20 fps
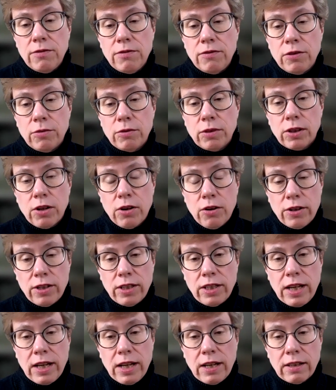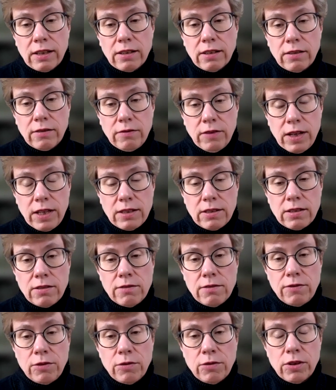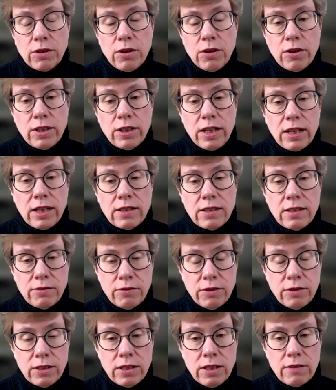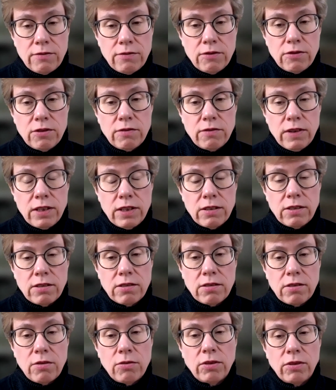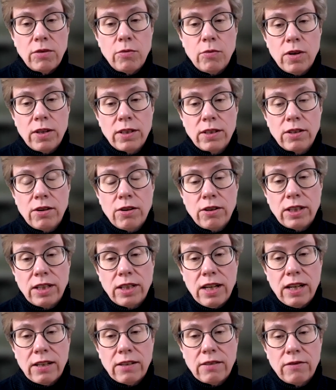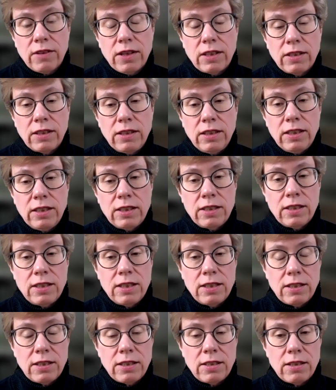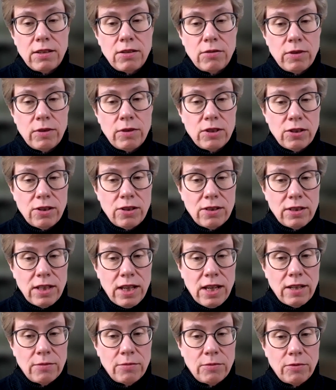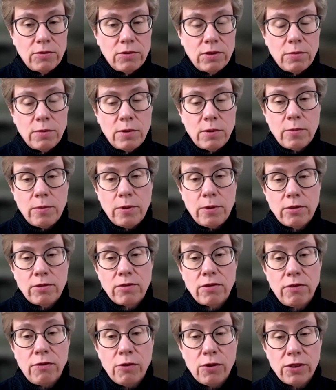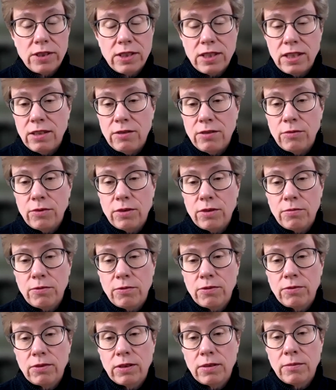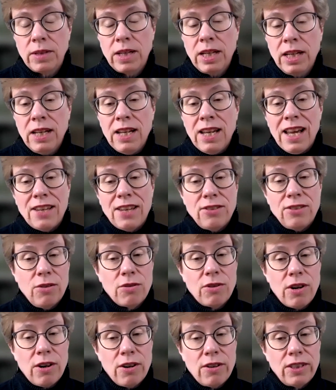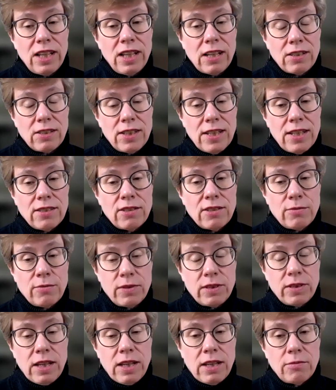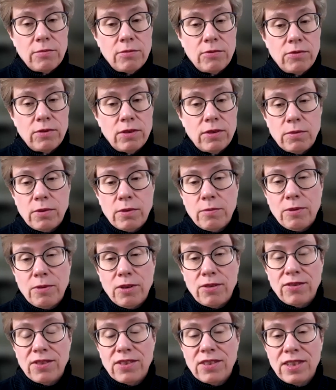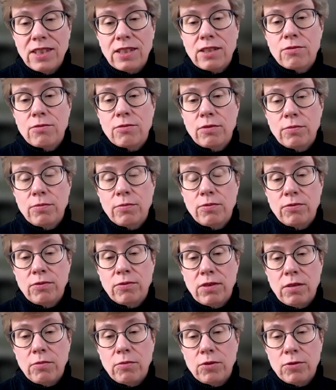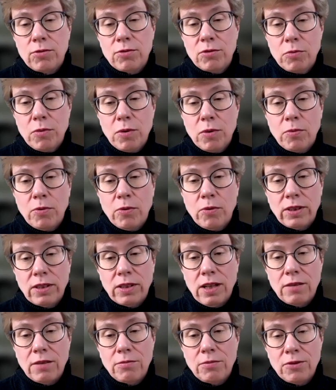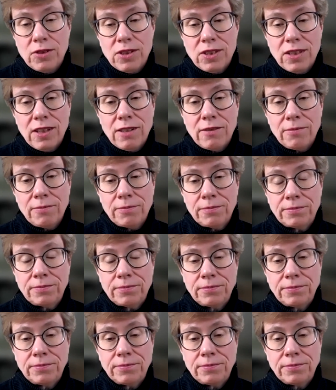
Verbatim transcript: many fewer cardiac events, fewer cardiac serious adverse events, only 1 cardiac event leading to discontinuation on zanubrutinib compared to 14 with ibrutinib, and no cardiac deaths with zanubrutinib compared to 6 with ibrutinib, which was 1.9%.